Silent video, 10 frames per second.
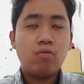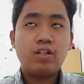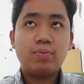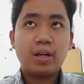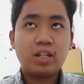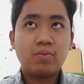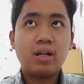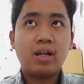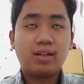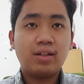which makes
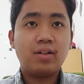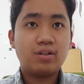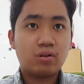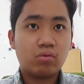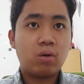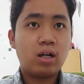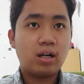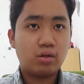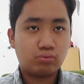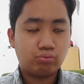me 18 years old by
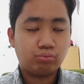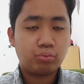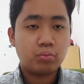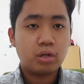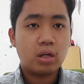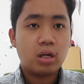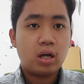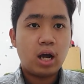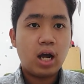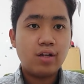now.
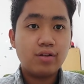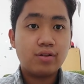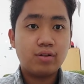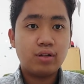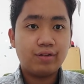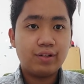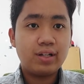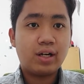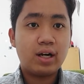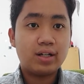I used to live in
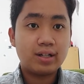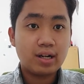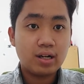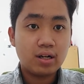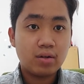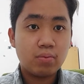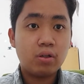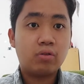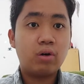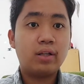Jakarta,
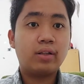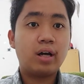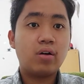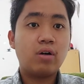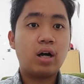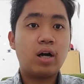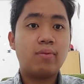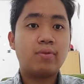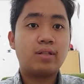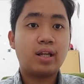but right now
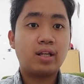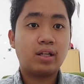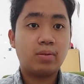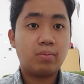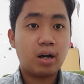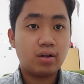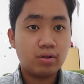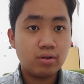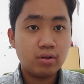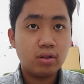I'm staying in
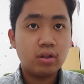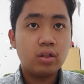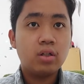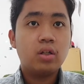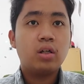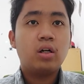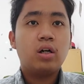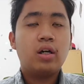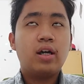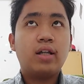Bandung
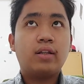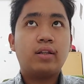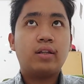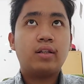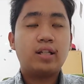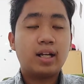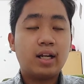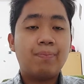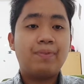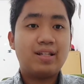at
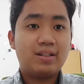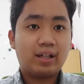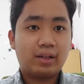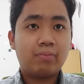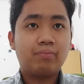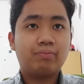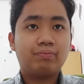Cidadap district.